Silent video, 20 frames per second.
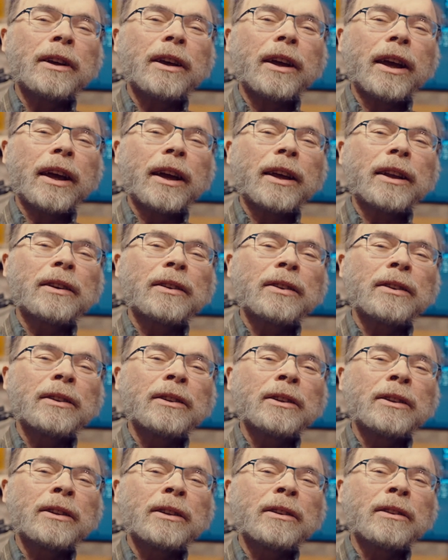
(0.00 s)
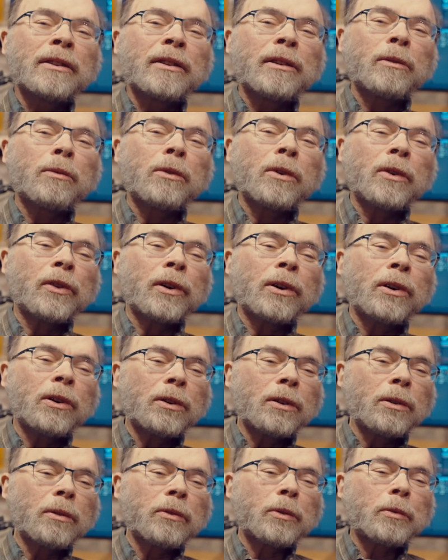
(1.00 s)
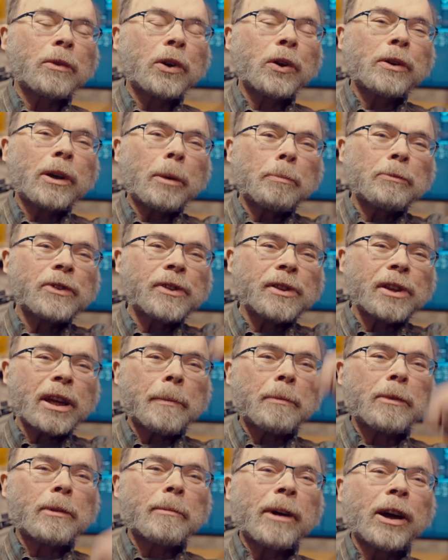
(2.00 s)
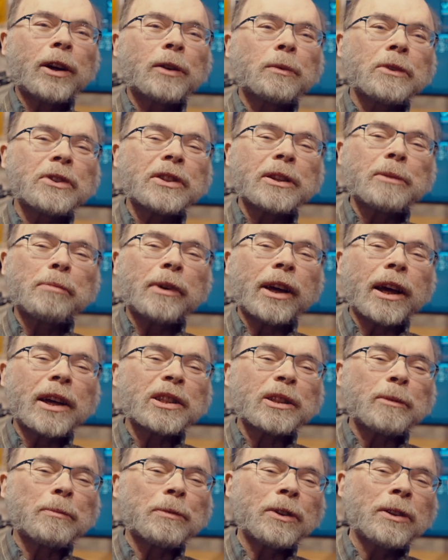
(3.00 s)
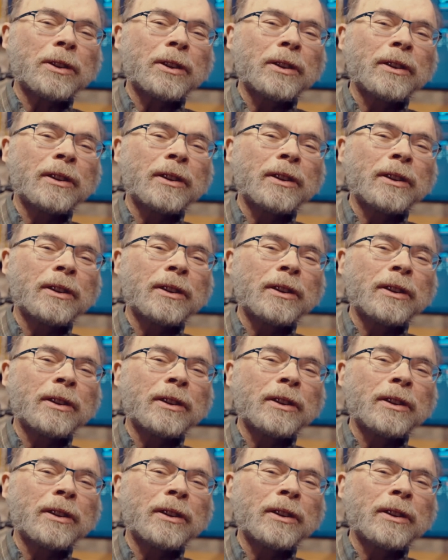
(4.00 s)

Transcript: and the road up to the top of the mountain was impassable.